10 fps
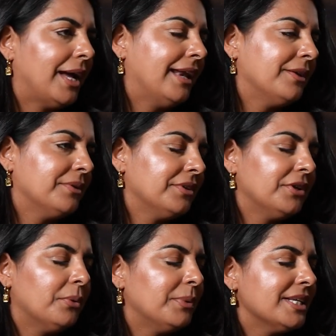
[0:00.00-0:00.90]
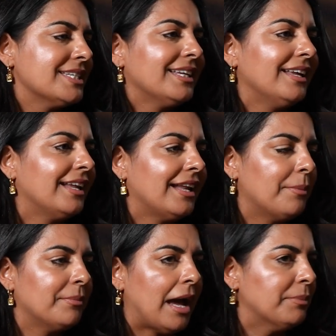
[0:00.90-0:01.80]
And, you know, we did it. And
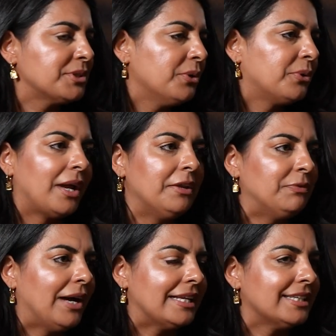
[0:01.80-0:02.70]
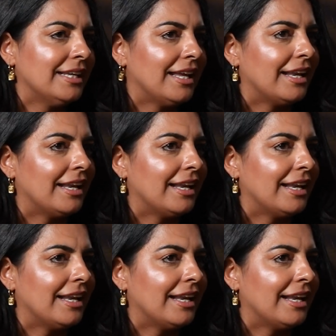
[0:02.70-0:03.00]
I'm so grateful I did.